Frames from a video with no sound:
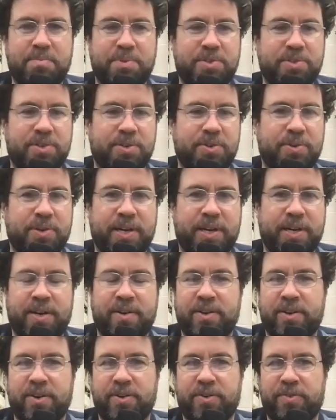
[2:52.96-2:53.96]
so I
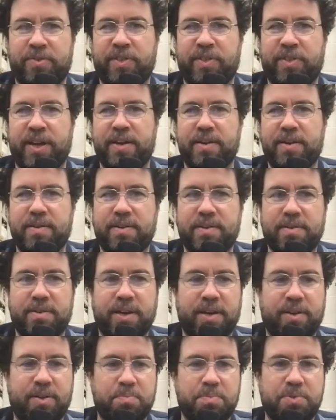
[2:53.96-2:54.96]
don't know if that
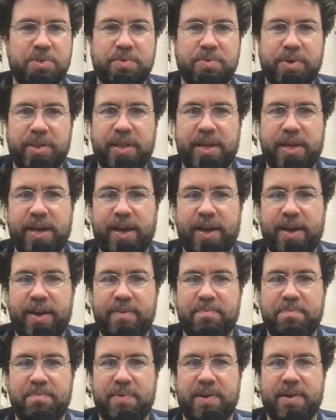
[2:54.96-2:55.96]
helps with that.
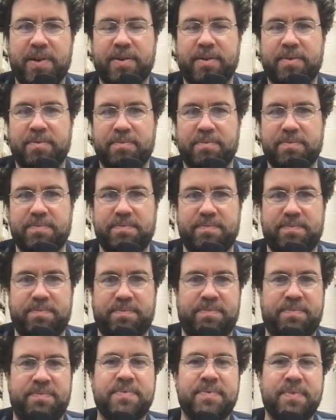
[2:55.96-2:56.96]
That
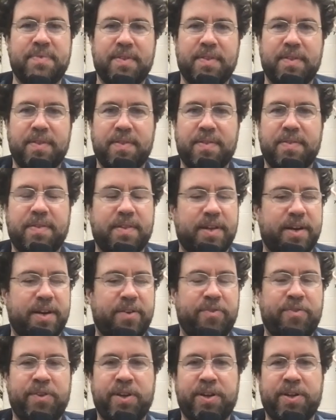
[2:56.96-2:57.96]
I
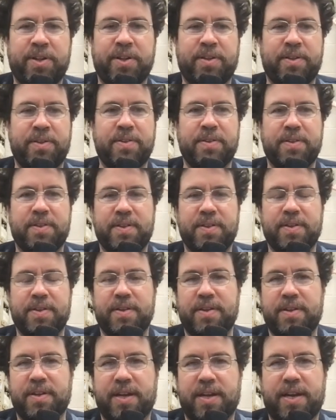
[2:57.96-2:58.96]
feel
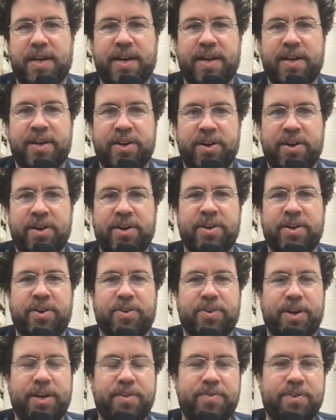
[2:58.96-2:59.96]
honored and
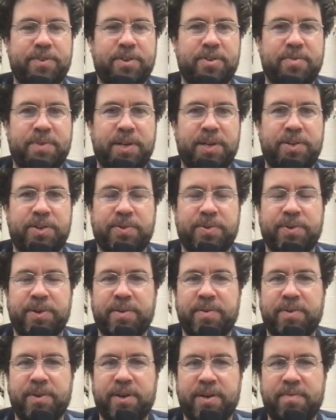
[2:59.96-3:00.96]
grateful to be
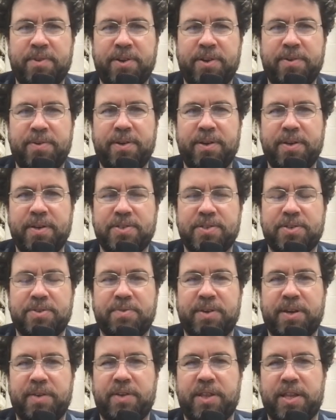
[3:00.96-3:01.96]
doing what I'm doing. So
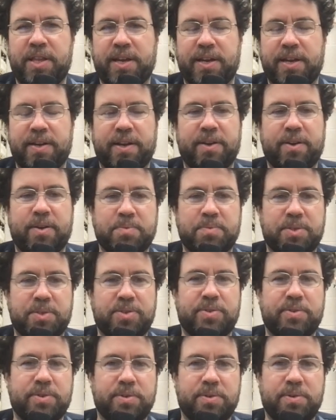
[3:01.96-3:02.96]
maybe that comes
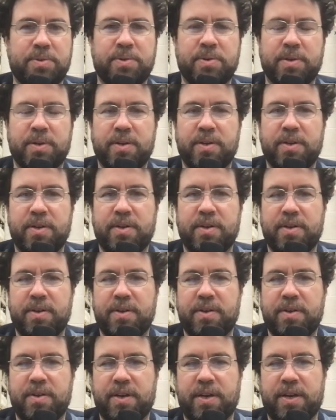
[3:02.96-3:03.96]
through.
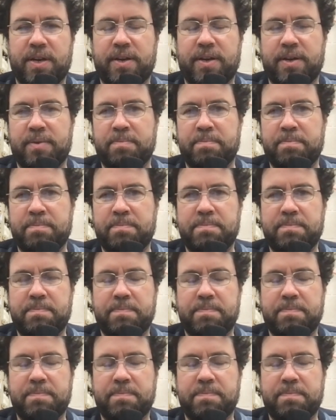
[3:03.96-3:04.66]
Thank